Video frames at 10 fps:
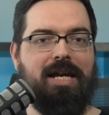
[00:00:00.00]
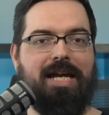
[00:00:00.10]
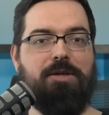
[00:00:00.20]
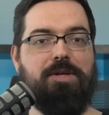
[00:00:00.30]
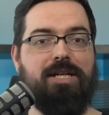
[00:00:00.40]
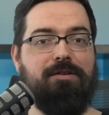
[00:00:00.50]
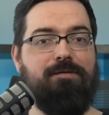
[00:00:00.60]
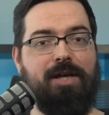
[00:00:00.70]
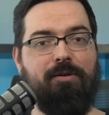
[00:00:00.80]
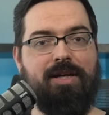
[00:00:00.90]
and you can
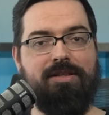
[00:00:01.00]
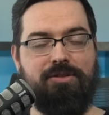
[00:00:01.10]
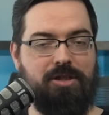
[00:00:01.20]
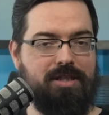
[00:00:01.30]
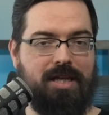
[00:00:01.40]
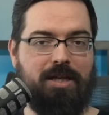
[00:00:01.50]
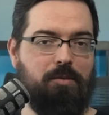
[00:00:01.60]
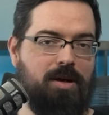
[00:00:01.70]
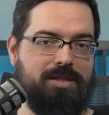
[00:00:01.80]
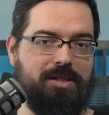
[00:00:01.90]
configure it just like you
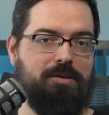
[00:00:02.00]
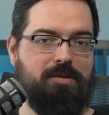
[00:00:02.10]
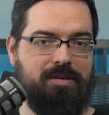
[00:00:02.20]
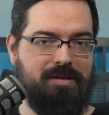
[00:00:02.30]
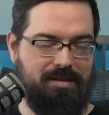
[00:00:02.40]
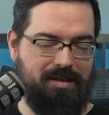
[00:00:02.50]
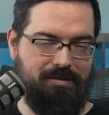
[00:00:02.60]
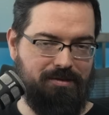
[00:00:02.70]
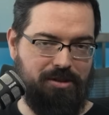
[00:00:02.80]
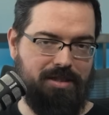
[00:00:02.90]
want to,
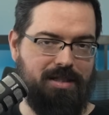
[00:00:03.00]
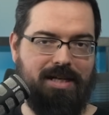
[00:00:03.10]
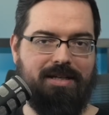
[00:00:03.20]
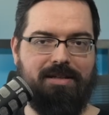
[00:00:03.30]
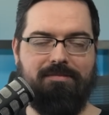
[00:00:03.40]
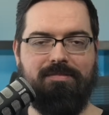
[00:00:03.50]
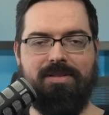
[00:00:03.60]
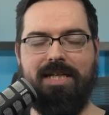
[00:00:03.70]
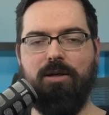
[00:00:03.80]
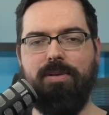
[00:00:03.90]
just like
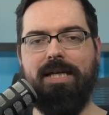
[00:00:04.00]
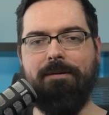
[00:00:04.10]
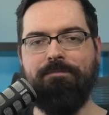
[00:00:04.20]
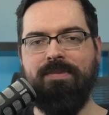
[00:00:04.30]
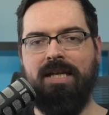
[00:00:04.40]
T L P.